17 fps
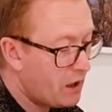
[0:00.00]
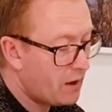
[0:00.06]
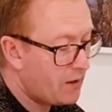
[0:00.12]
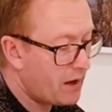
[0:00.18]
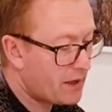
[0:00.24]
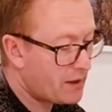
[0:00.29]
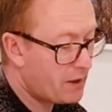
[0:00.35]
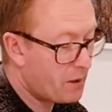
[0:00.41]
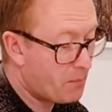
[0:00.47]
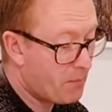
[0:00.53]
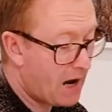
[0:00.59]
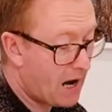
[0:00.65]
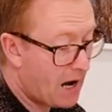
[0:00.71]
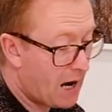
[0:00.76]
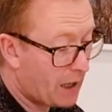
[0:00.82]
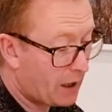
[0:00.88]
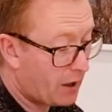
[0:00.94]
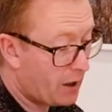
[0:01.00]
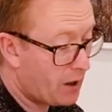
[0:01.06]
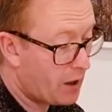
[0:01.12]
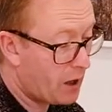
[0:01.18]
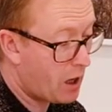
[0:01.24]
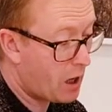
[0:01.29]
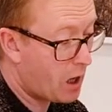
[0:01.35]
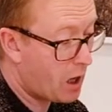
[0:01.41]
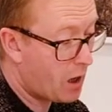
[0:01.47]
that's the bag
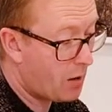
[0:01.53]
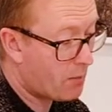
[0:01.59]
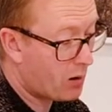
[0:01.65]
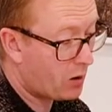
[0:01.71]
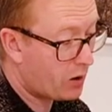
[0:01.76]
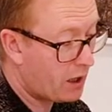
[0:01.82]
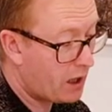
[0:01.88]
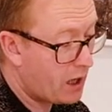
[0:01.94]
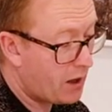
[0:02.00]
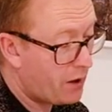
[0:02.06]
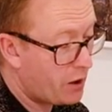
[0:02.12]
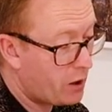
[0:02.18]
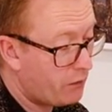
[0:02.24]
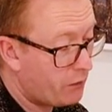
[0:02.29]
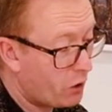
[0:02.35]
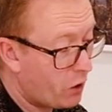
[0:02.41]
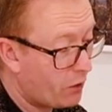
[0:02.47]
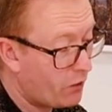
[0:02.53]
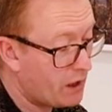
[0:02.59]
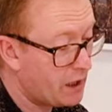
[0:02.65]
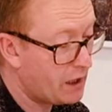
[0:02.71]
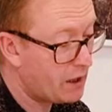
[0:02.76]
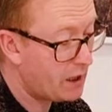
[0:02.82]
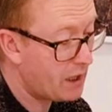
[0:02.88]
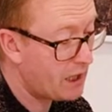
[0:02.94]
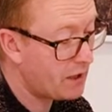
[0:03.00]
uh, pocket, and then you've got
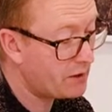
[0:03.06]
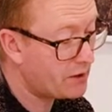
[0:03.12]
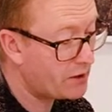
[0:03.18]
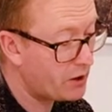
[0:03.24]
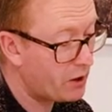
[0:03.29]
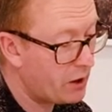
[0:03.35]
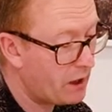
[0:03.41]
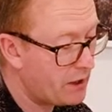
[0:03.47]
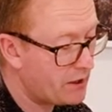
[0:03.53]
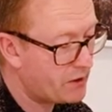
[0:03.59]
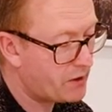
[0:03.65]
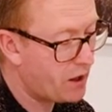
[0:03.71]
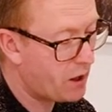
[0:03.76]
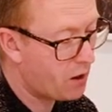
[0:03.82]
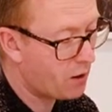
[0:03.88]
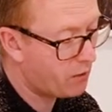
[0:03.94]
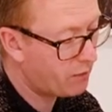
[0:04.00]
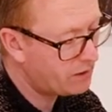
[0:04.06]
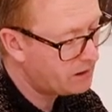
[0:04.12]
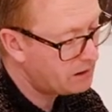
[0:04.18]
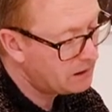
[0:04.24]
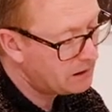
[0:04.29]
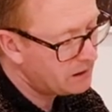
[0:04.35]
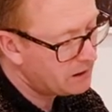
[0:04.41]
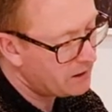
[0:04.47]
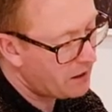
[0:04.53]
the insert itself.